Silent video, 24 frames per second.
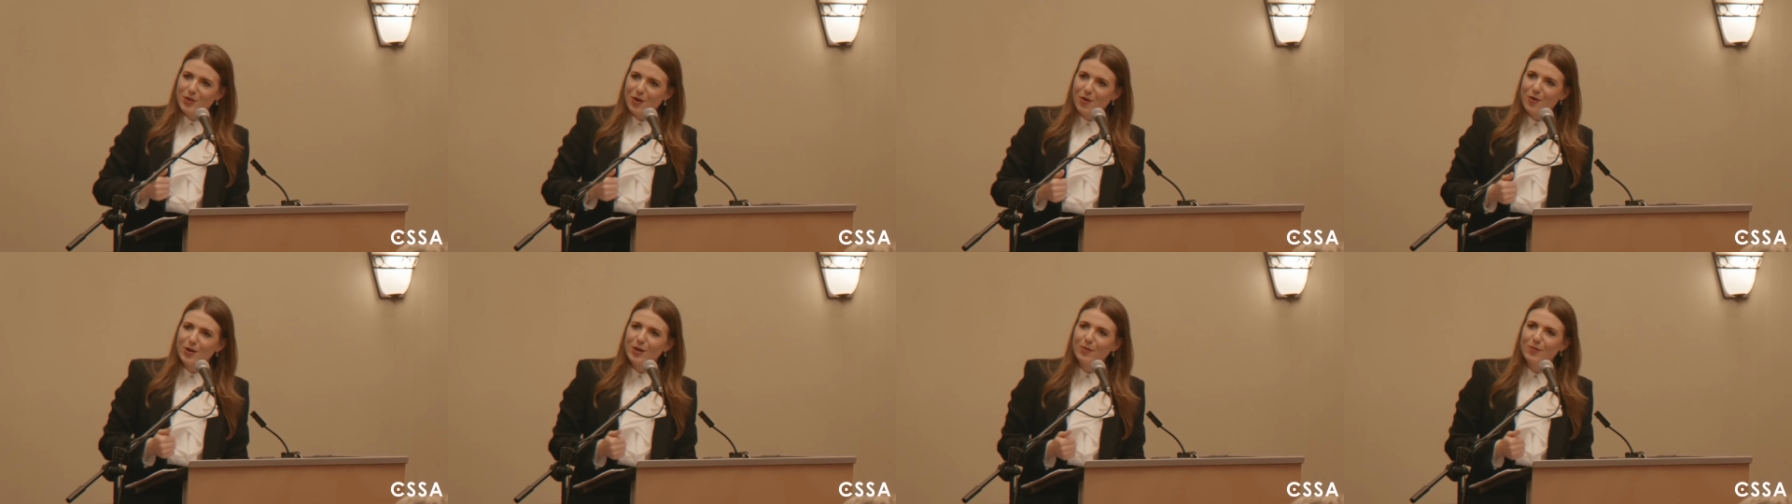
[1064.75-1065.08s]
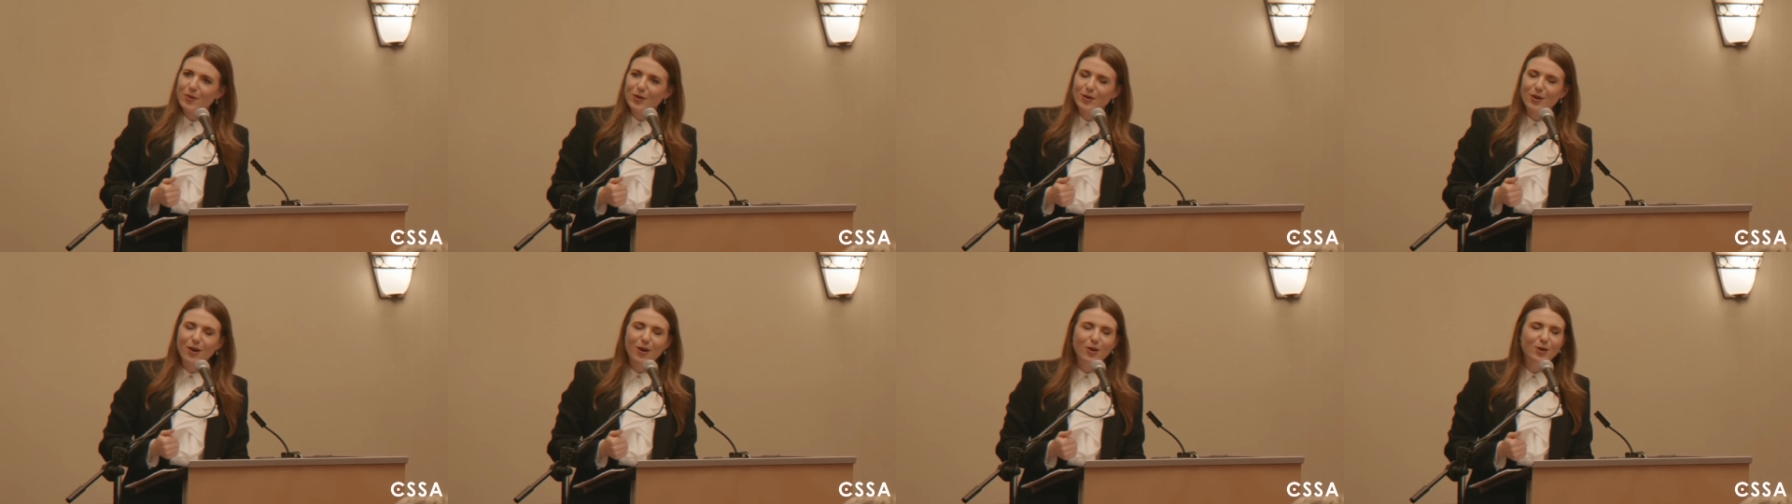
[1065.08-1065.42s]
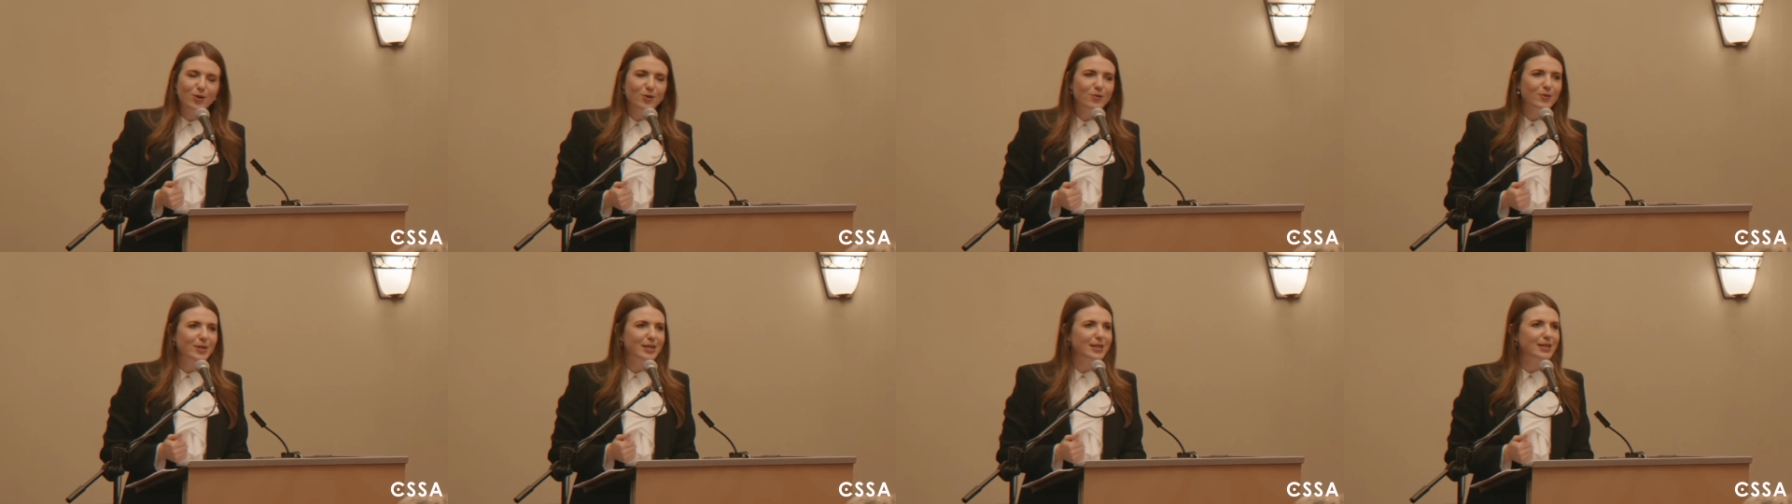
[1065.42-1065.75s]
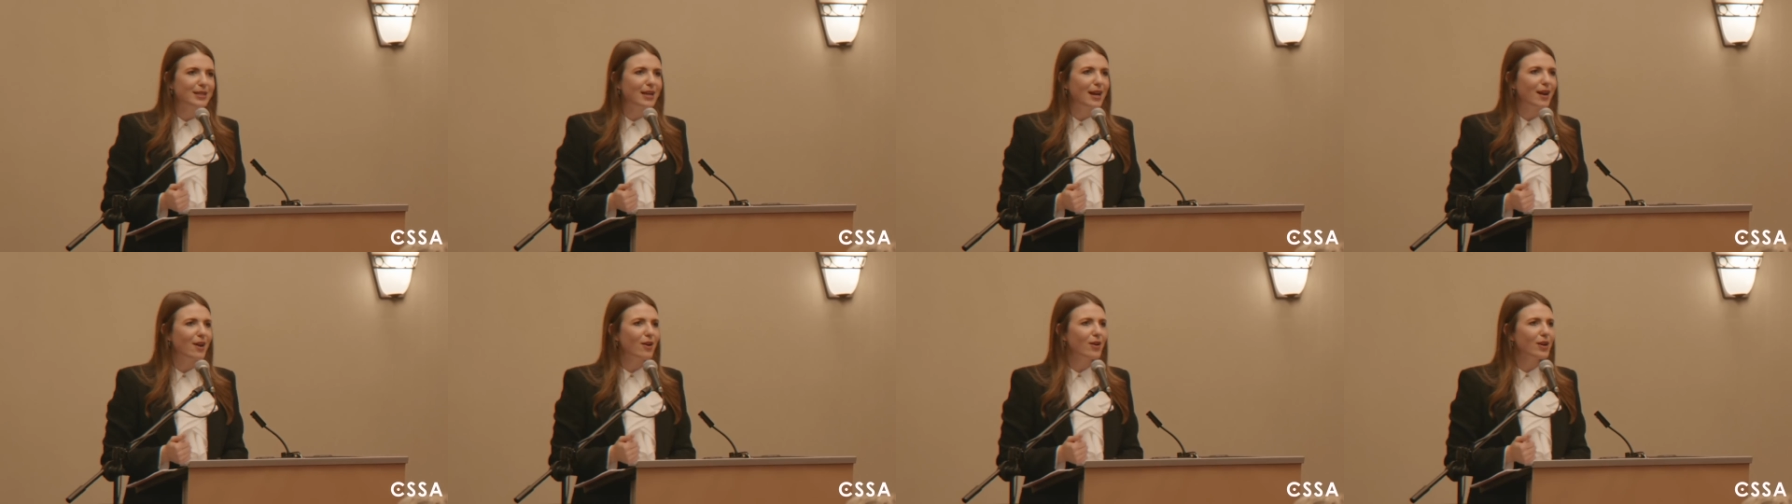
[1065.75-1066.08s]
Tony Bernardo
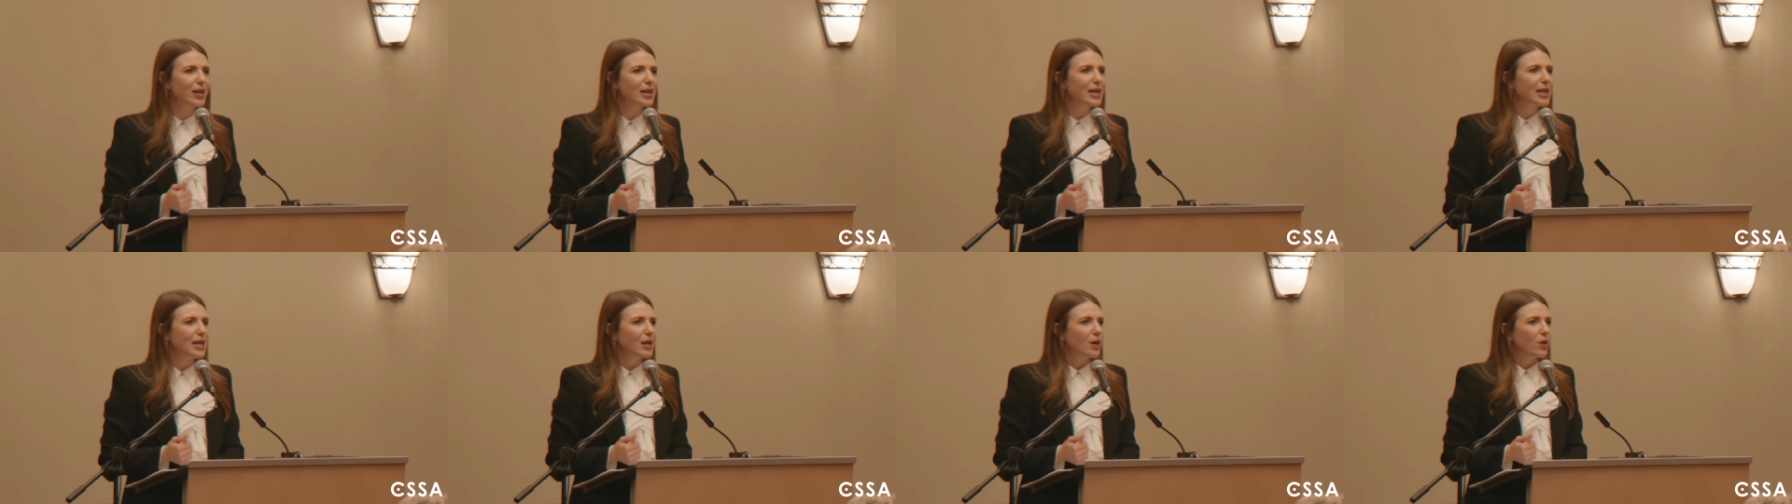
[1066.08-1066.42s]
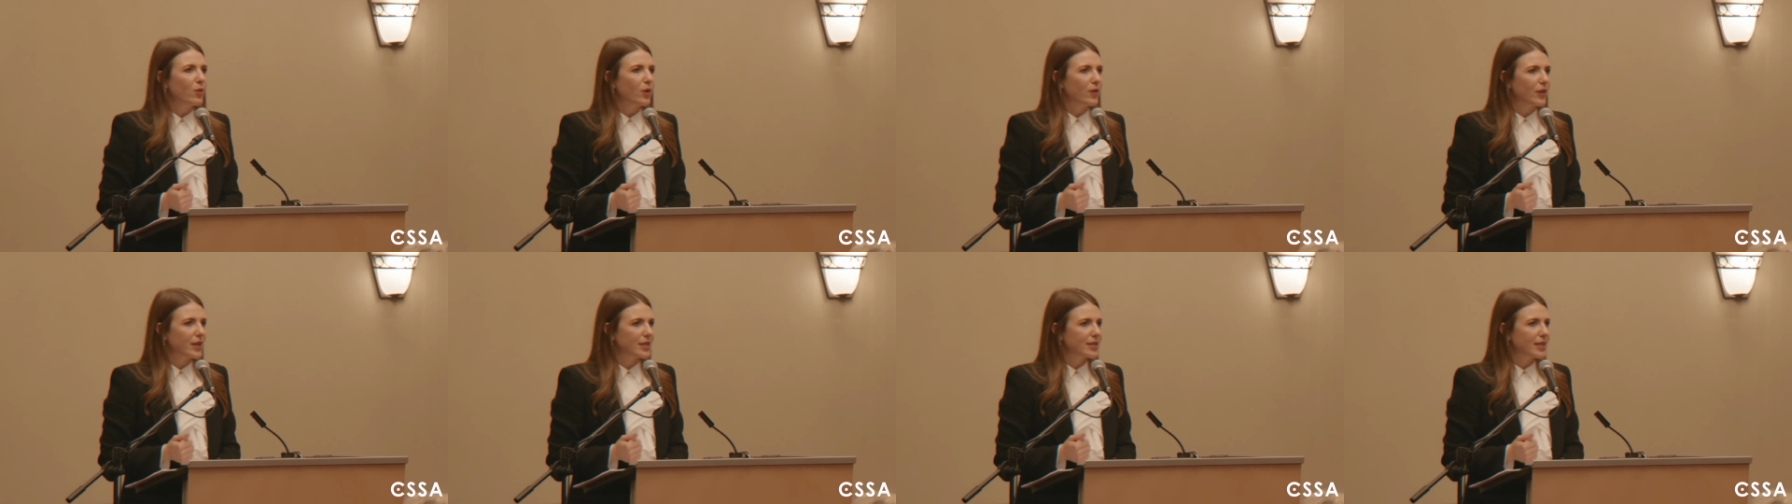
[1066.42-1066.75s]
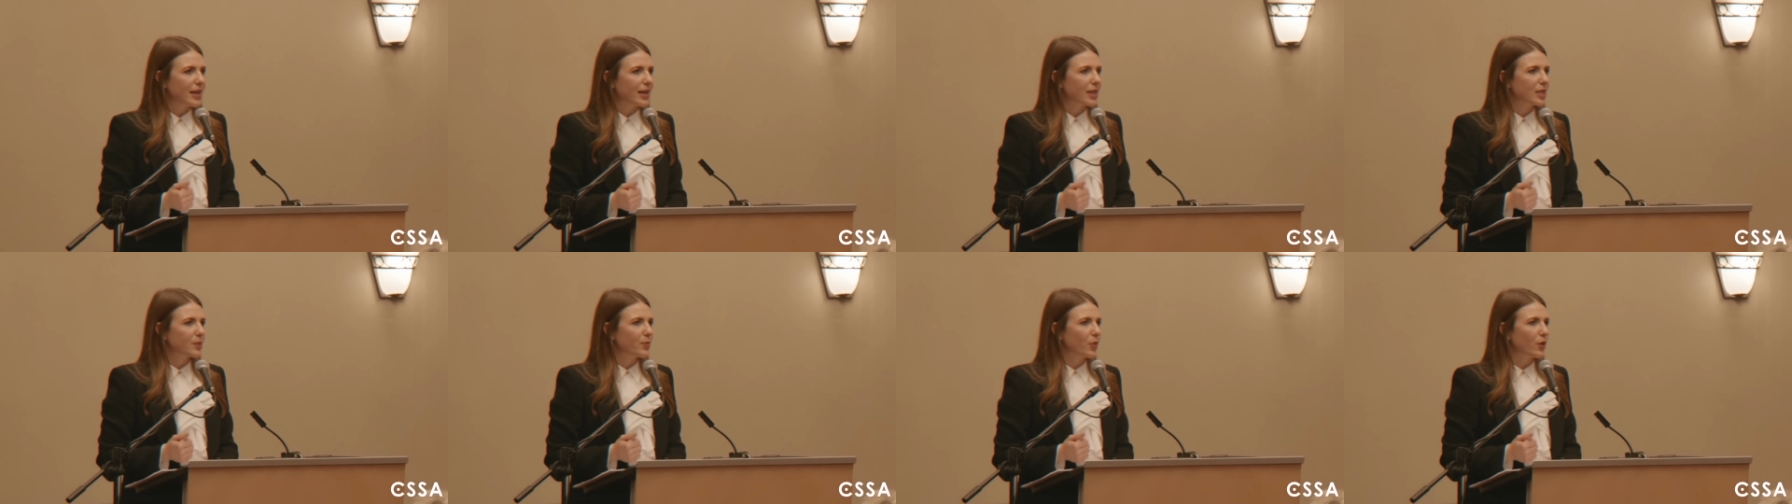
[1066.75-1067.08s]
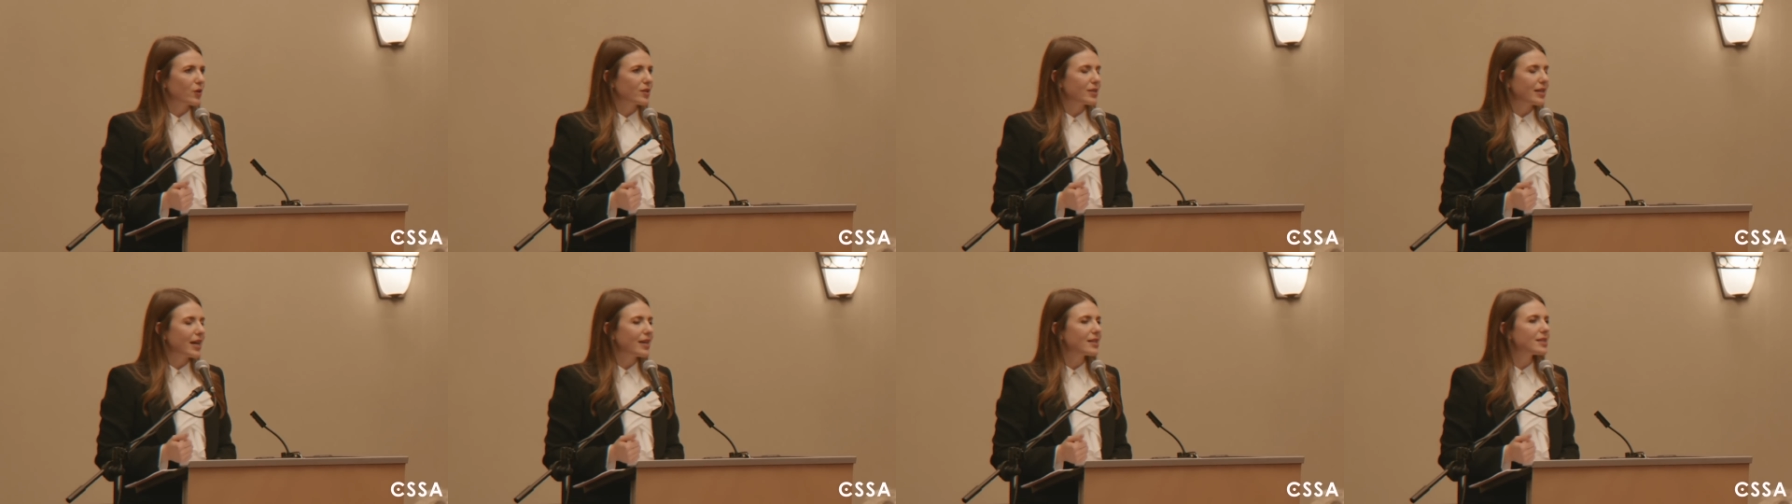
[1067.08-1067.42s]
was there with his
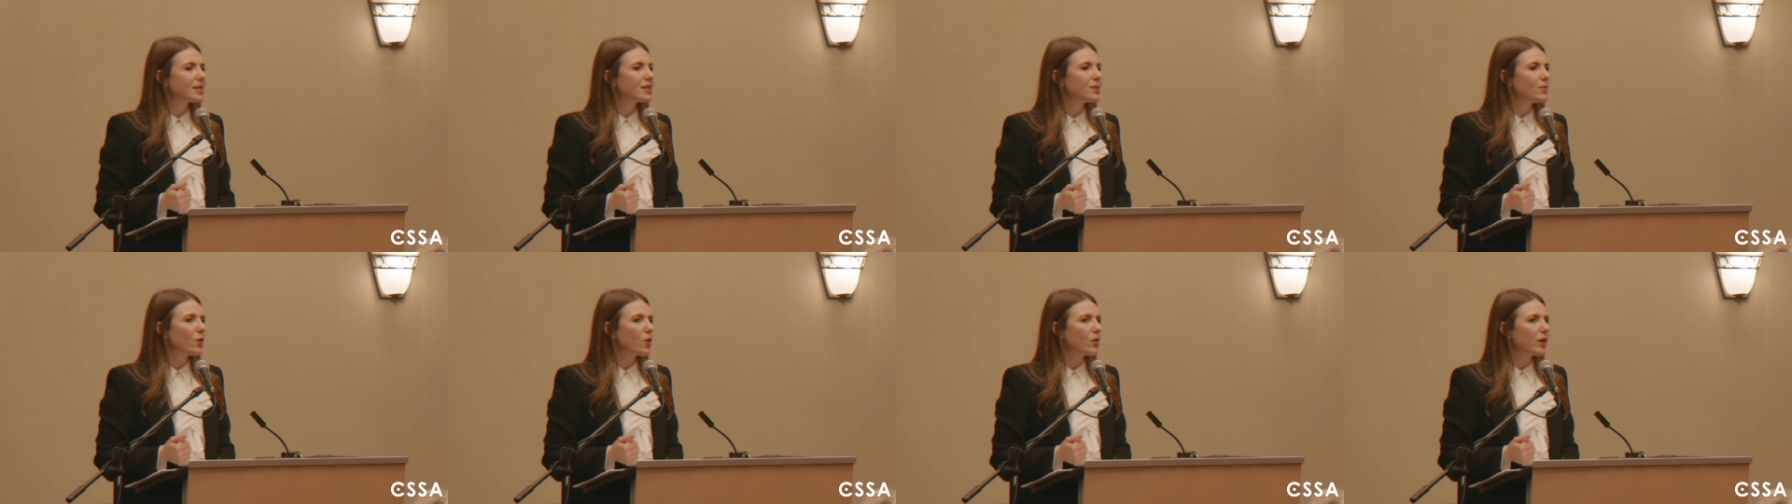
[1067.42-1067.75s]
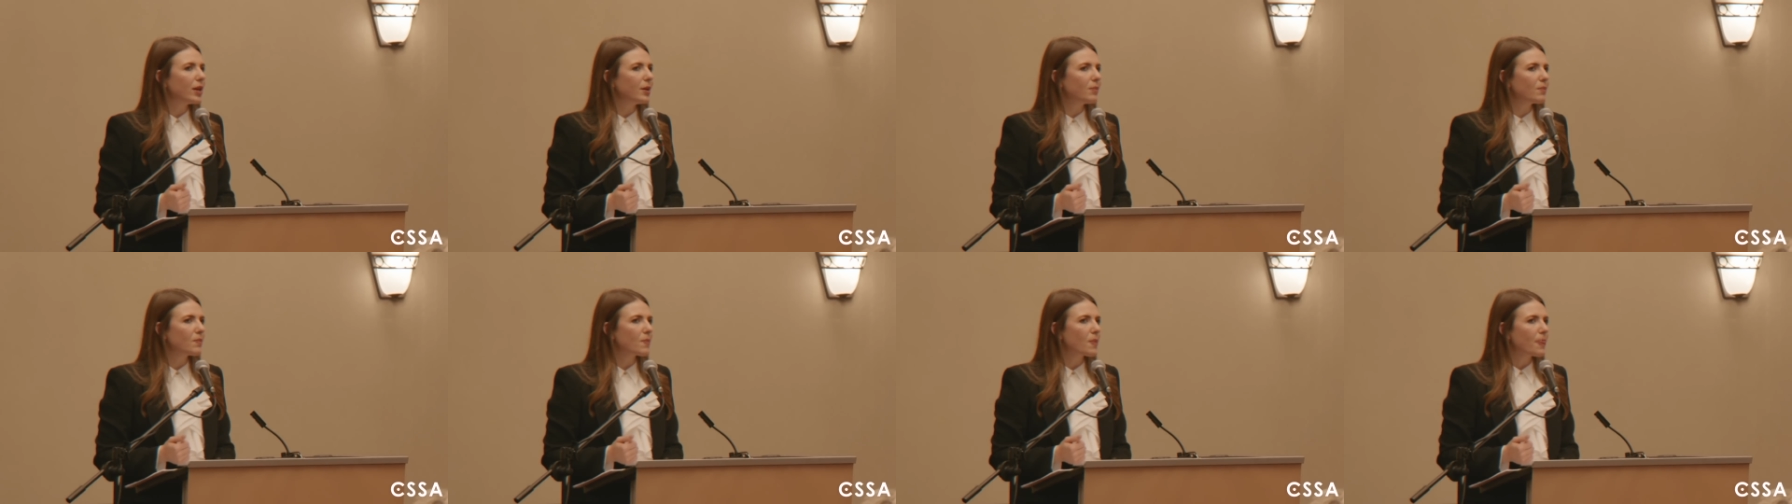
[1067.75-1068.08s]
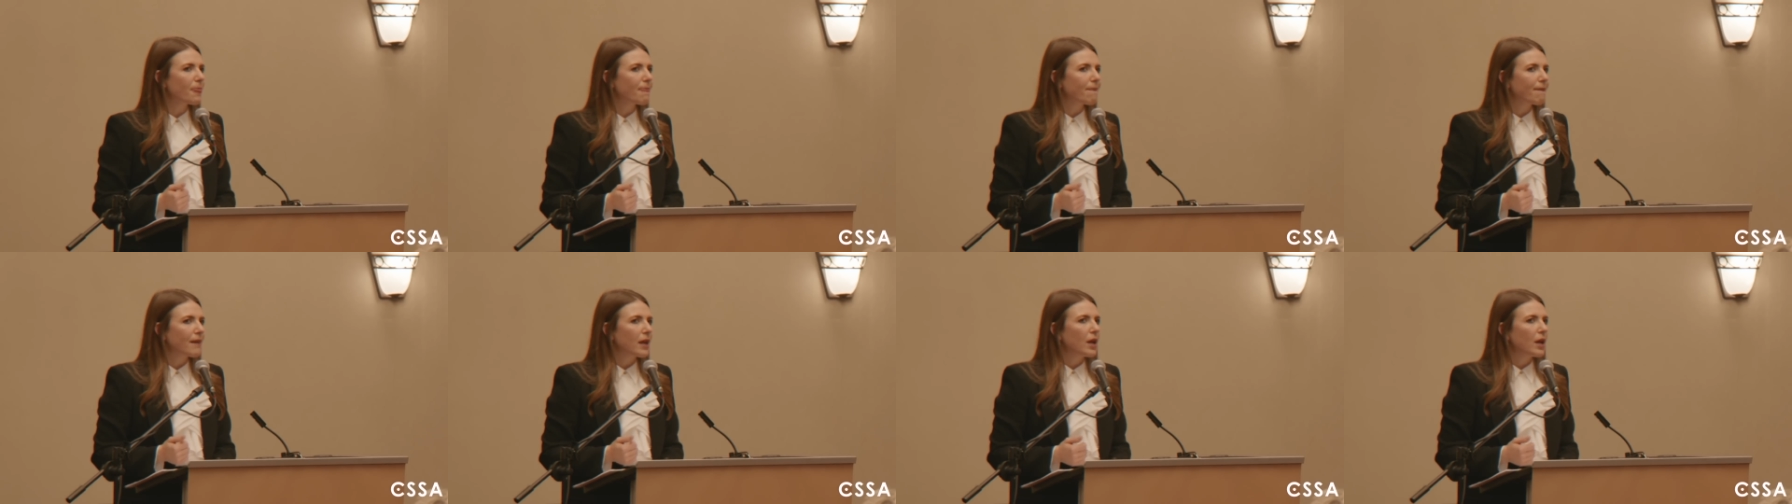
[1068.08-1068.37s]
expert testimony.